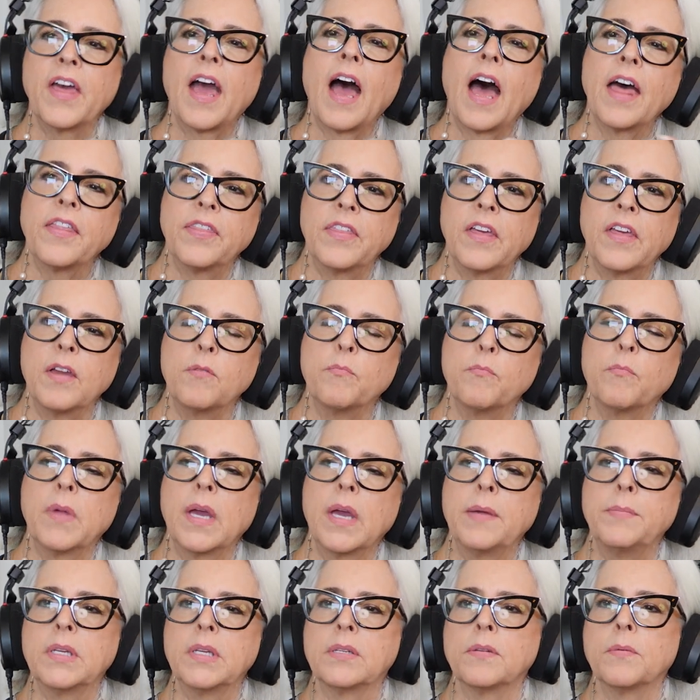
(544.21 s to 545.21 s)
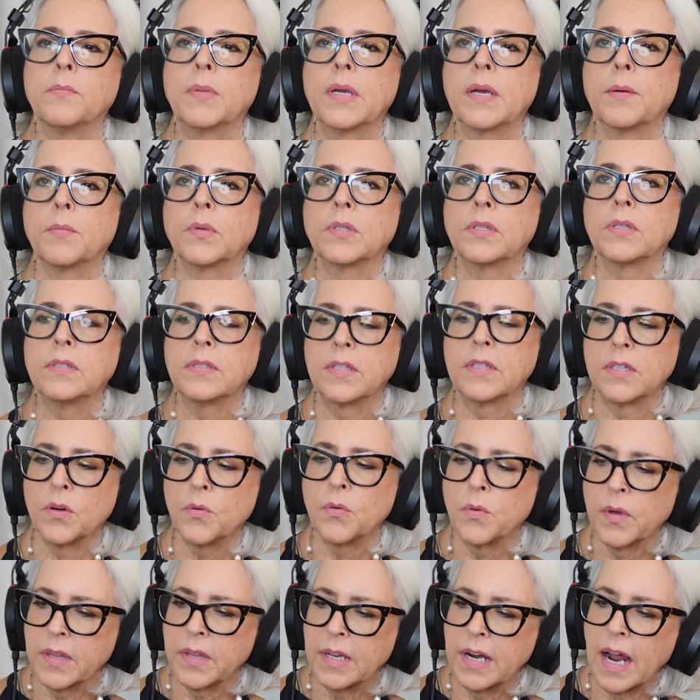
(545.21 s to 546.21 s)
I think maybe to be able to deal
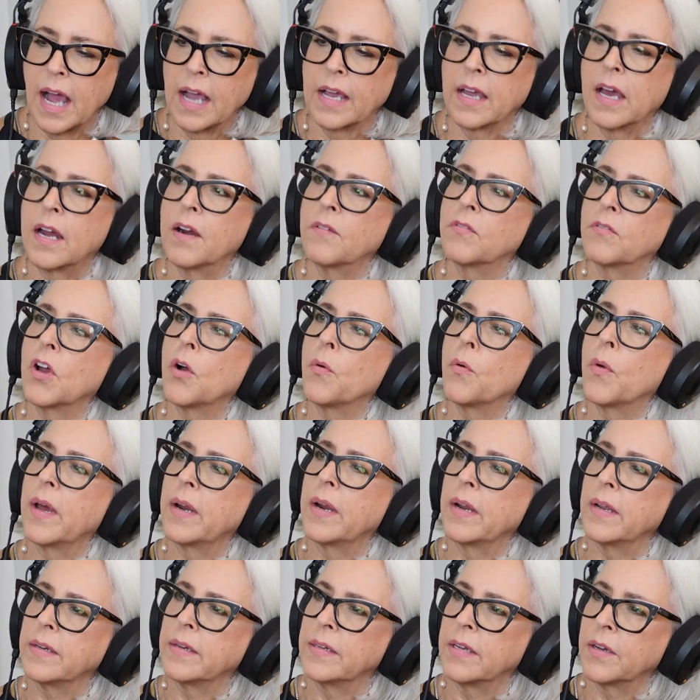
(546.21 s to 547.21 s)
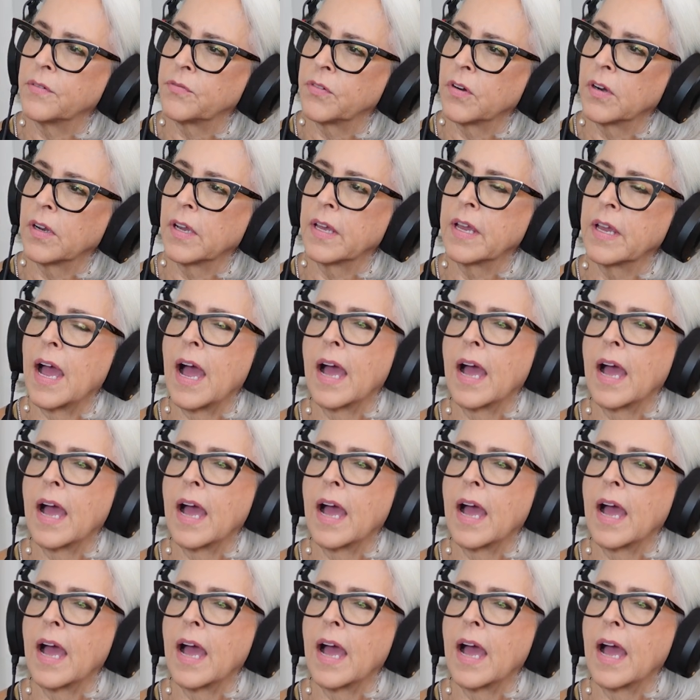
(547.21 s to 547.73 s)
with it, I kind of go at it differently.